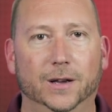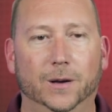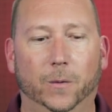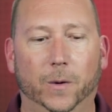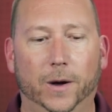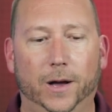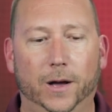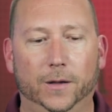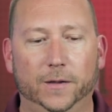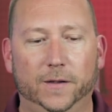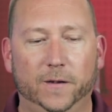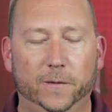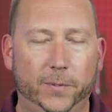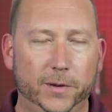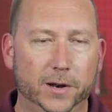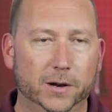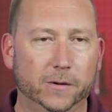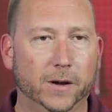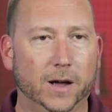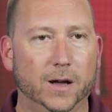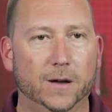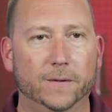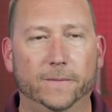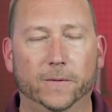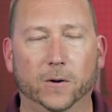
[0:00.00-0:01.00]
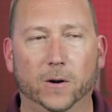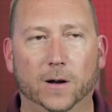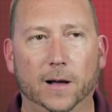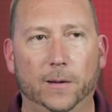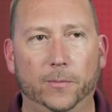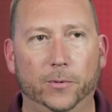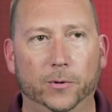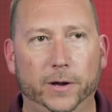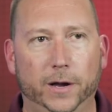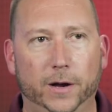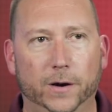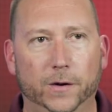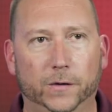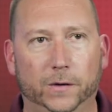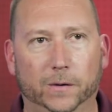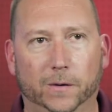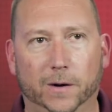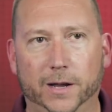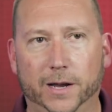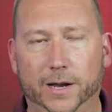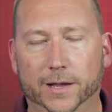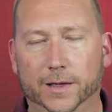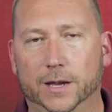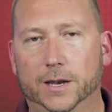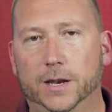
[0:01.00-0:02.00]
Well, they've been around for a couple years
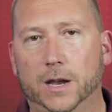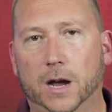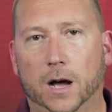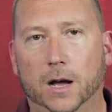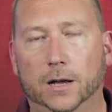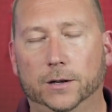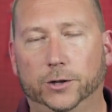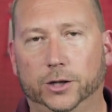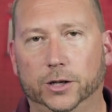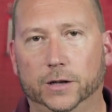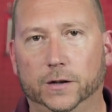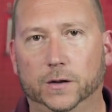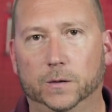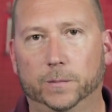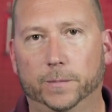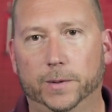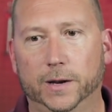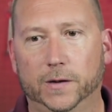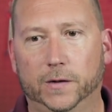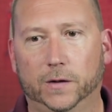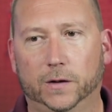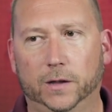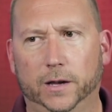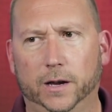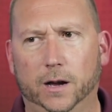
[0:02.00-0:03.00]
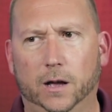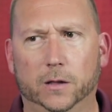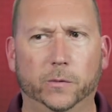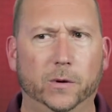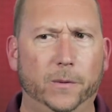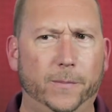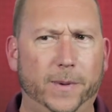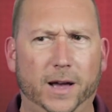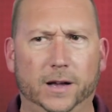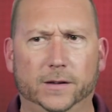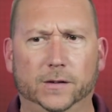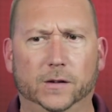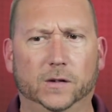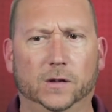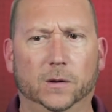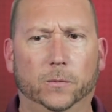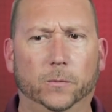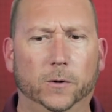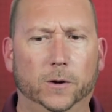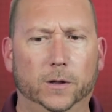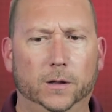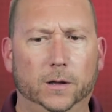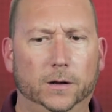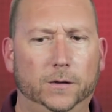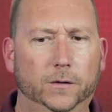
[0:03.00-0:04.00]
already in the Dodges, basically all the way back to
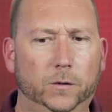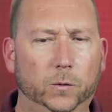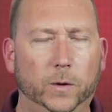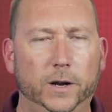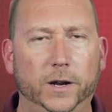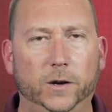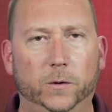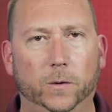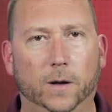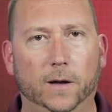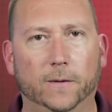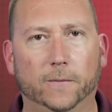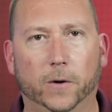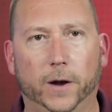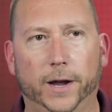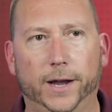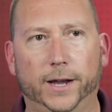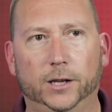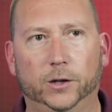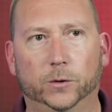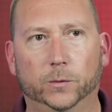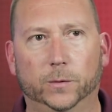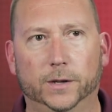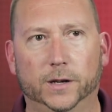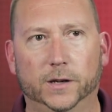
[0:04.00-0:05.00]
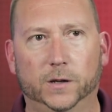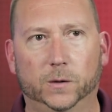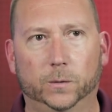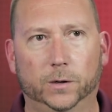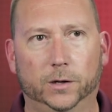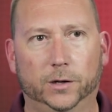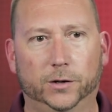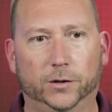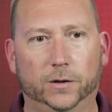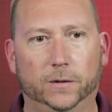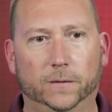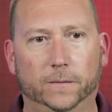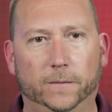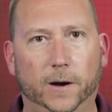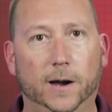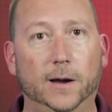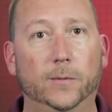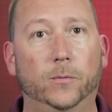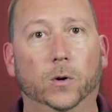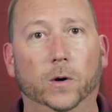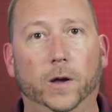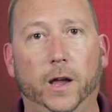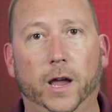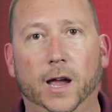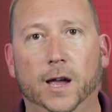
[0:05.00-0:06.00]
somewhere in the 2012 range when they switched to
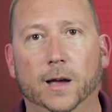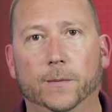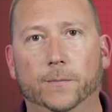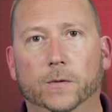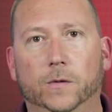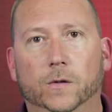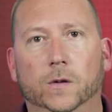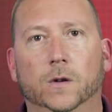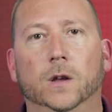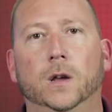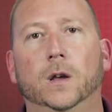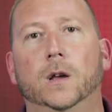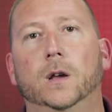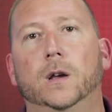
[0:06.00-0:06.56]
variable cams.